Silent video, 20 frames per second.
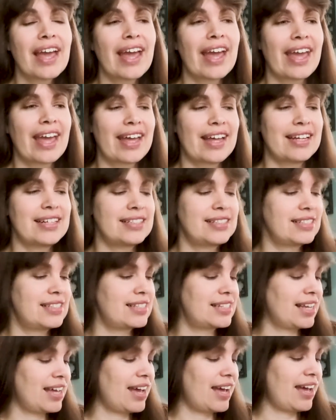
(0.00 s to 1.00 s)

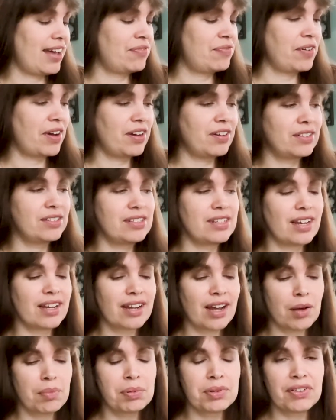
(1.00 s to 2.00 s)
And I found a
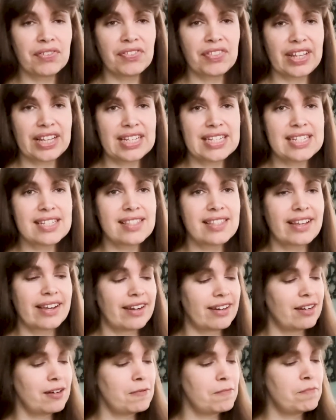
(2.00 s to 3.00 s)
couple of things in
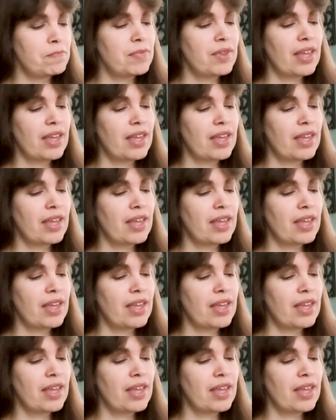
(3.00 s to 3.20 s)
there.